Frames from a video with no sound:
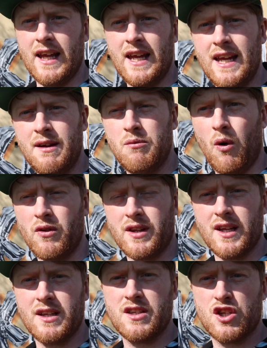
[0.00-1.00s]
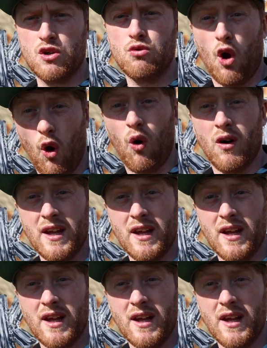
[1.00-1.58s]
he wanted to go.